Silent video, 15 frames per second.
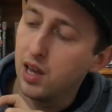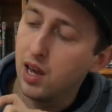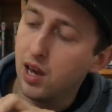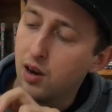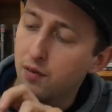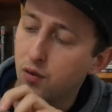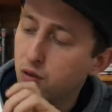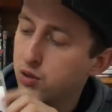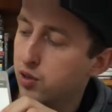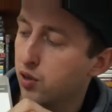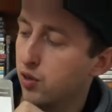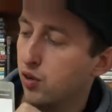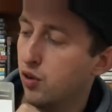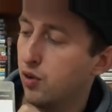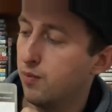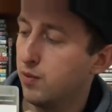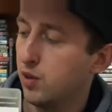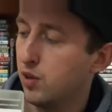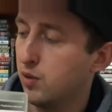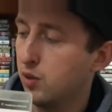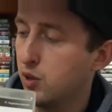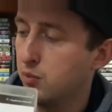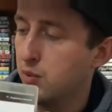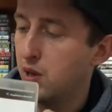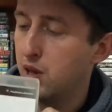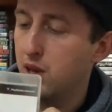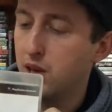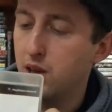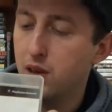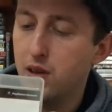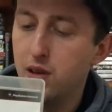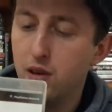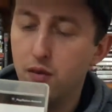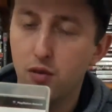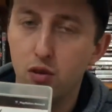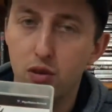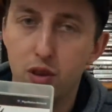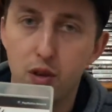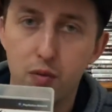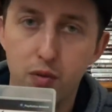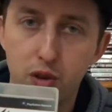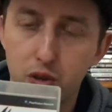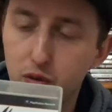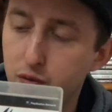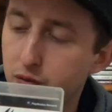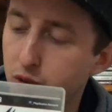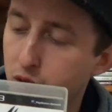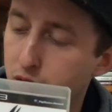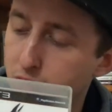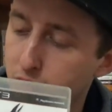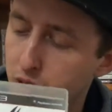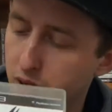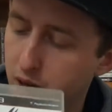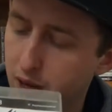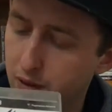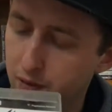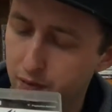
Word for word: and I've also got you can compare I've got the original version